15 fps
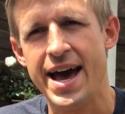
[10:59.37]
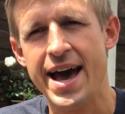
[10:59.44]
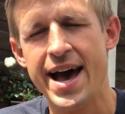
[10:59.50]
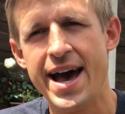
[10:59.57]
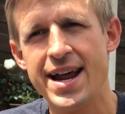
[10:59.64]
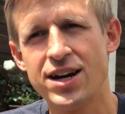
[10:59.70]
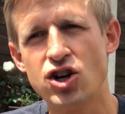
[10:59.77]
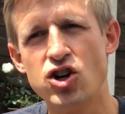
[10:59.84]

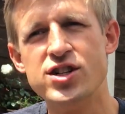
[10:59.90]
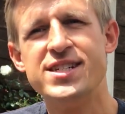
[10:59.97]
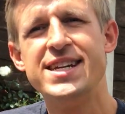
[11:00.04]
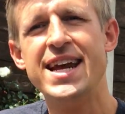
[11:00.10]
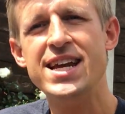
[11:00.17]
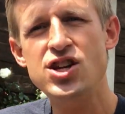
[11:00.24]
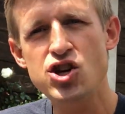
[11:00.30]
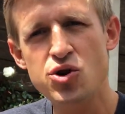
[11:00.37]
and
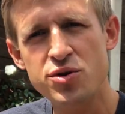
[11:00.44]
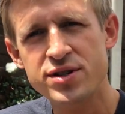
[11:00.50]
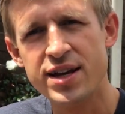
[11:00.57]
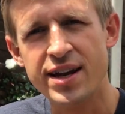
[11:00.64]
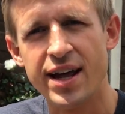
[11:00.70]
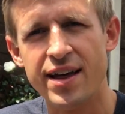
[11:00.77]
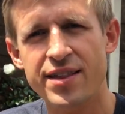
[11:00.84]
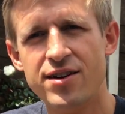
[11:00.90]
continues
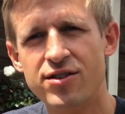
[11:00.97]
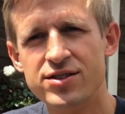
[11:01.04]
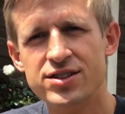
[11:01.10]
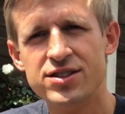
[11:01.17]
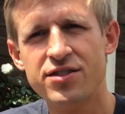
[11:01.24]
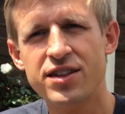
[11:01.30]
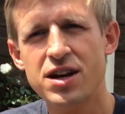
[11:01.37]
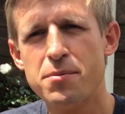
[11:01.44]
in it, there
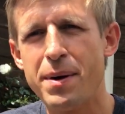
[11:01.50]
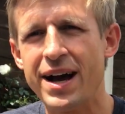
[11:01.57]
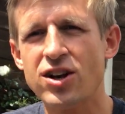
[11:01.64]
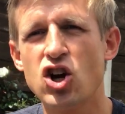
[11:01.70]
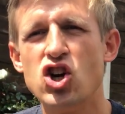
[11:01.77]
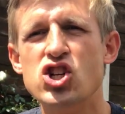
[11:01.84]
is something about